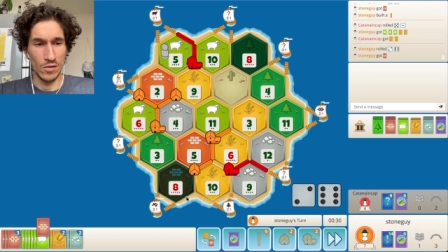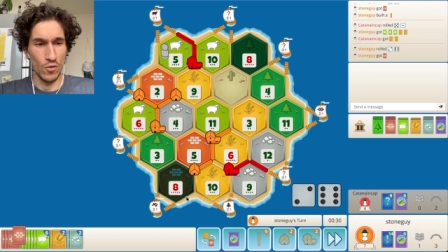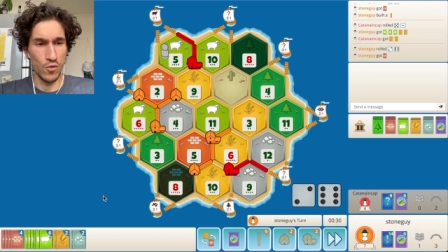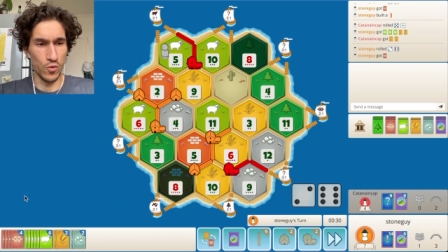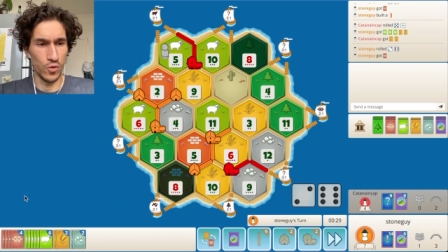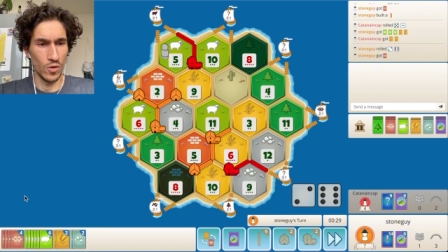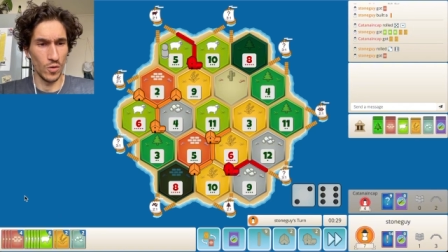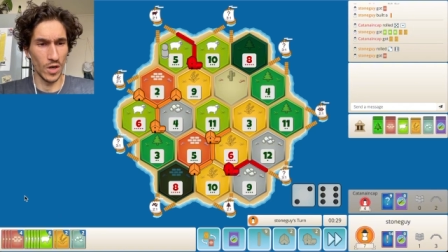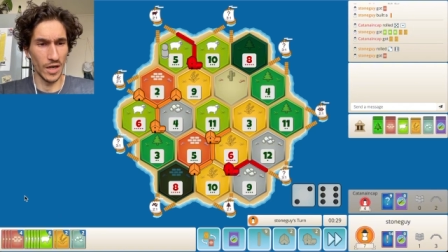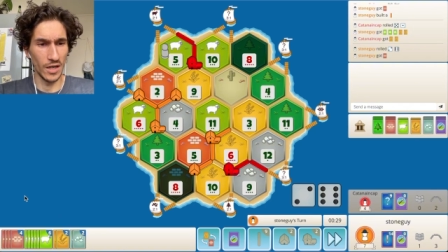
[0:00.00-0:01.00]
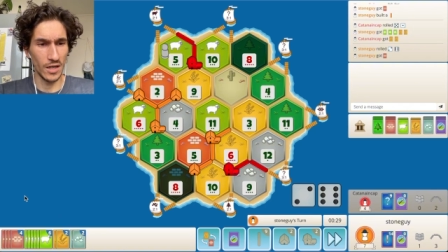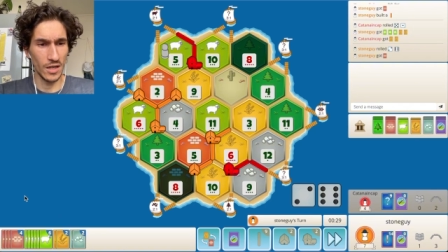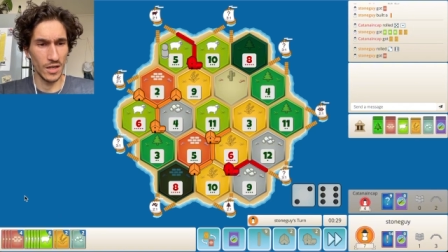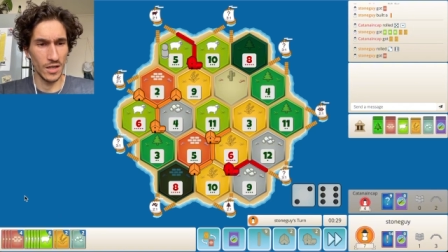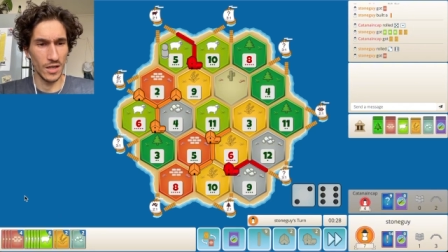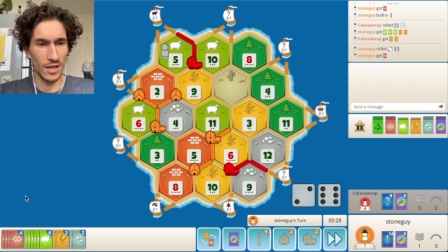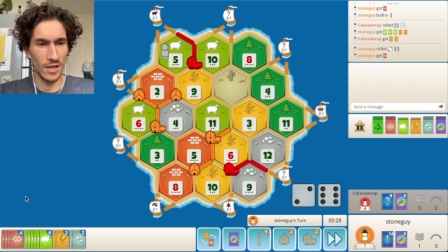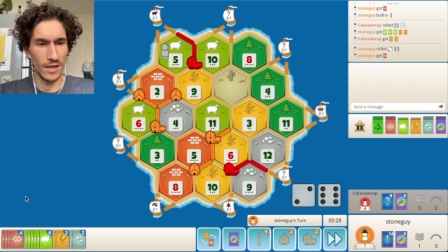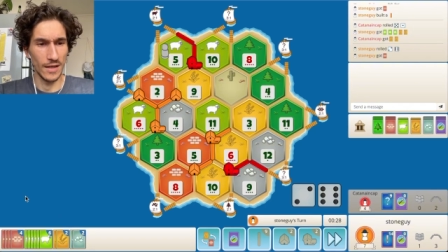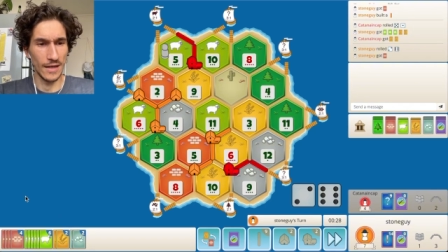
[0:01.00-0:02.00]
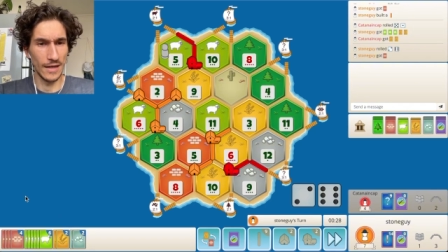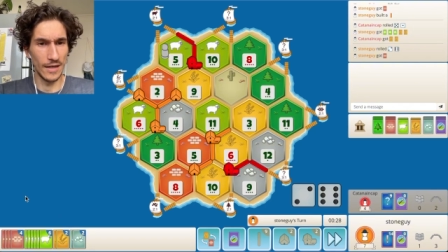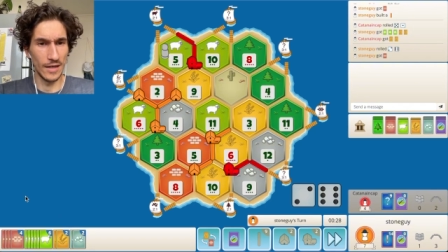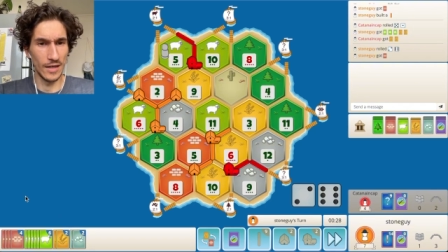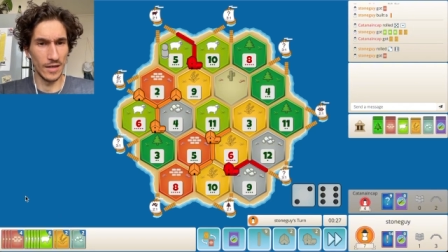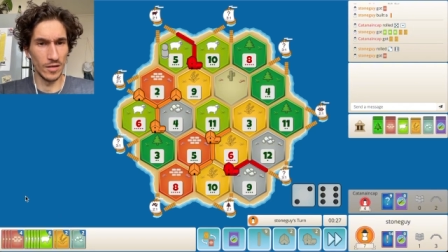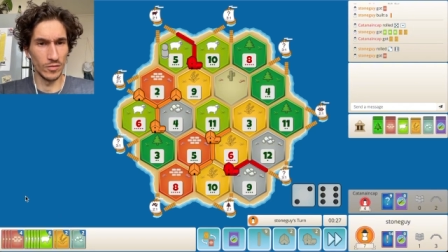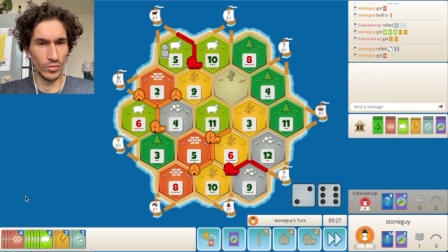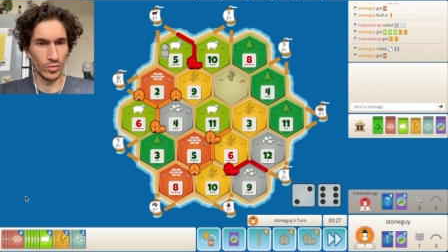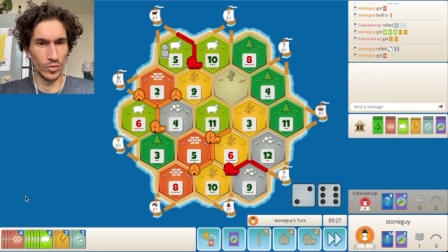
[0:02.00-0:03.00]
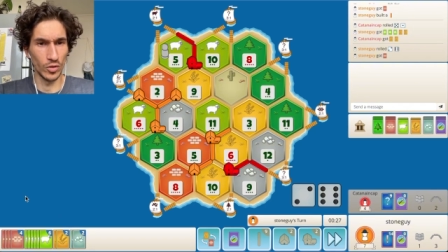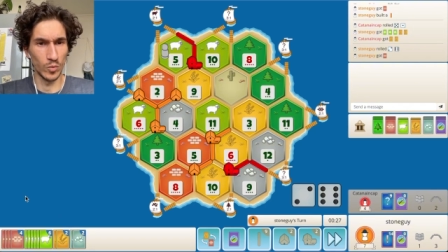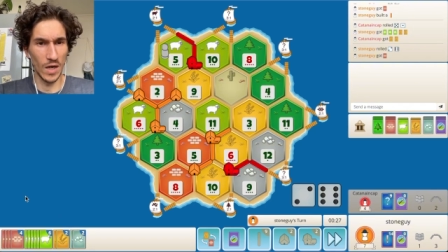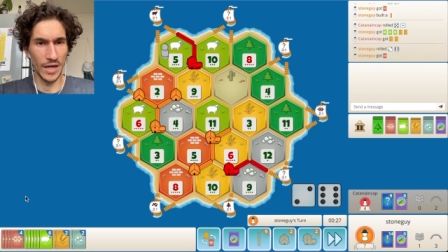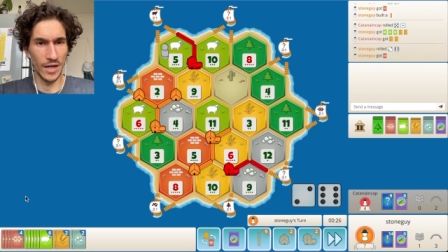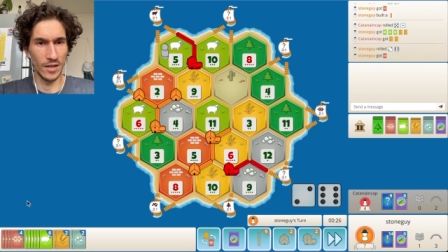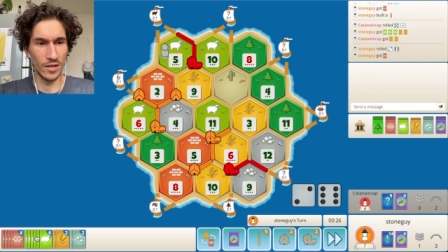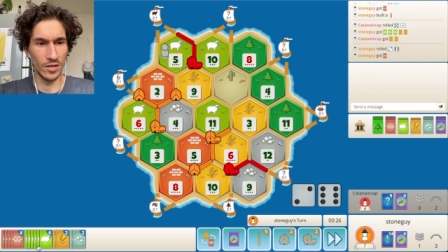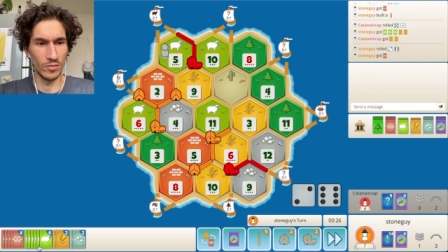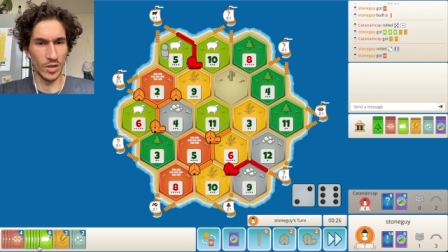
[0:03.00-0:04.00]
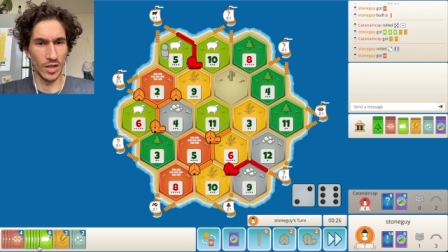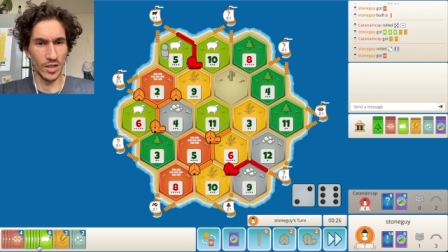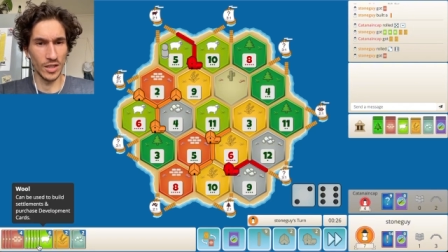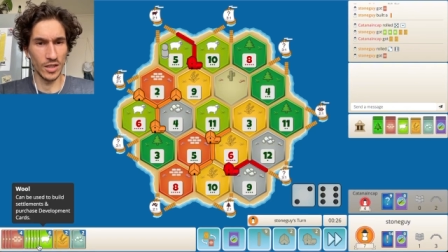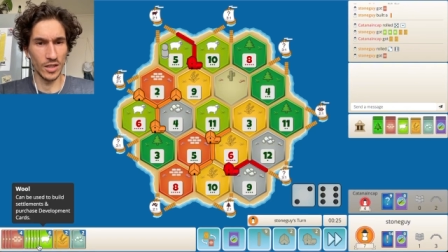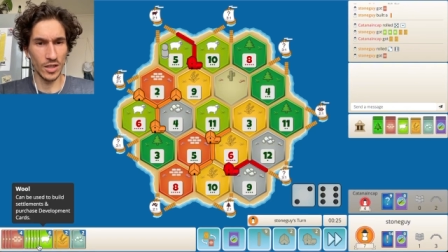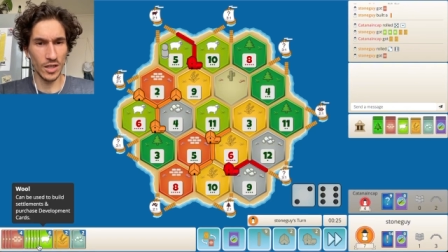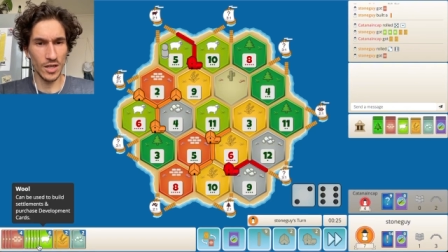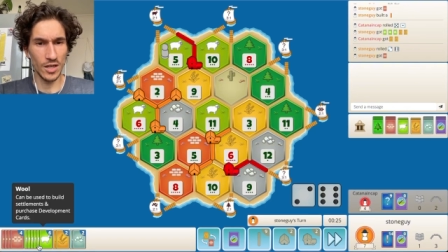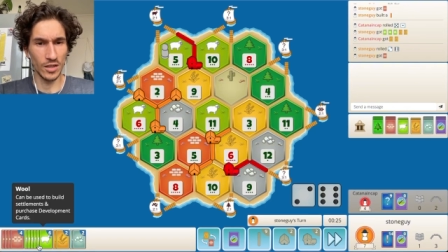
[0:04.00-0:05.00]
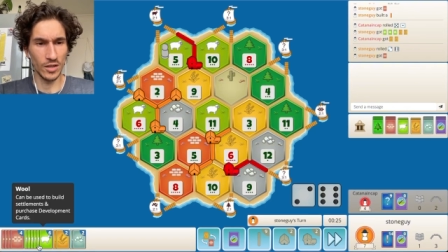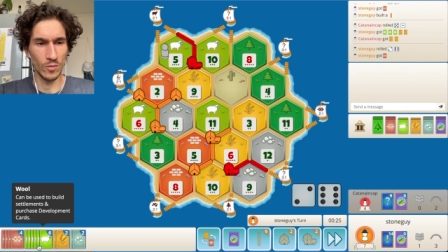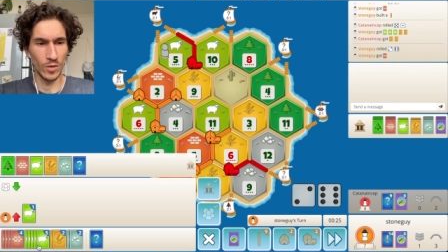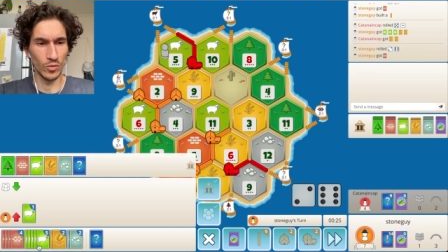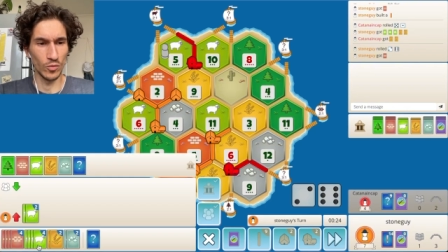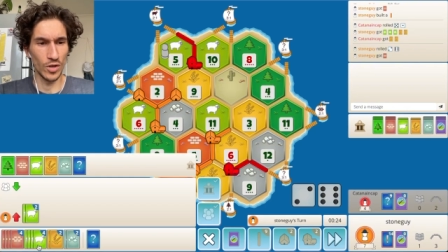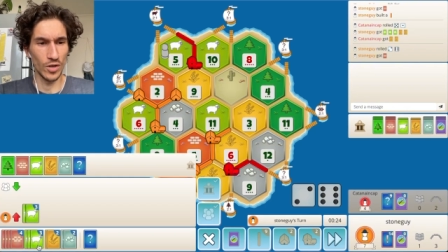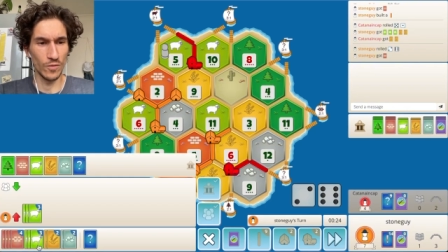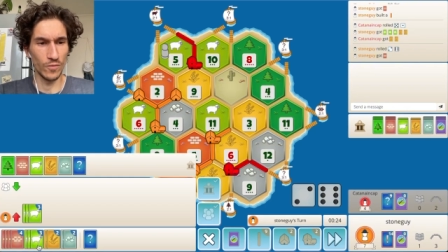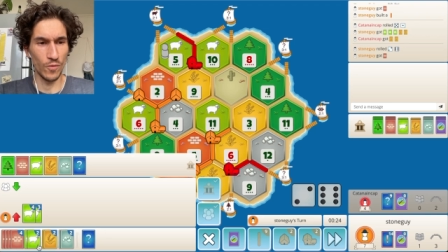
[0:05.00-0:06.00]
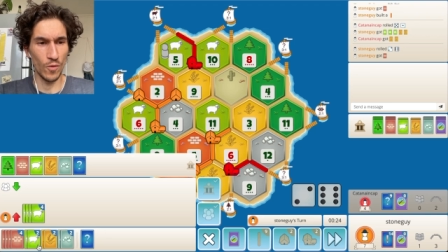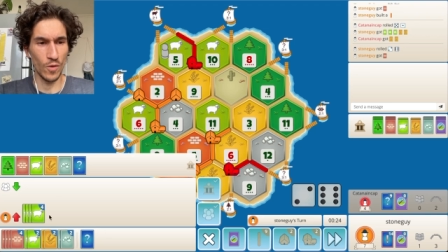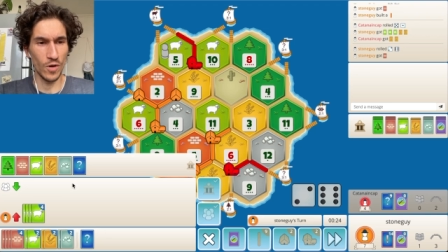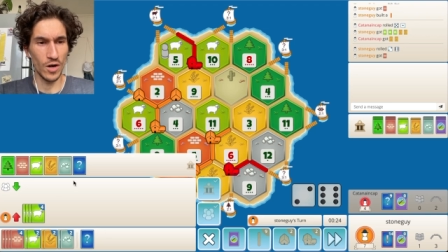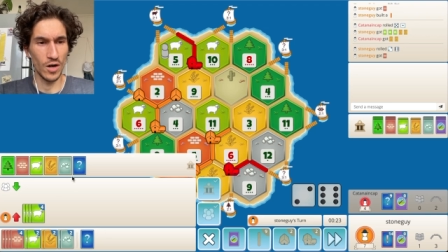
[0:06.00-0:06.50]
Whew, okay. Uh, let's buy another another city, I guess. One, two, three, four.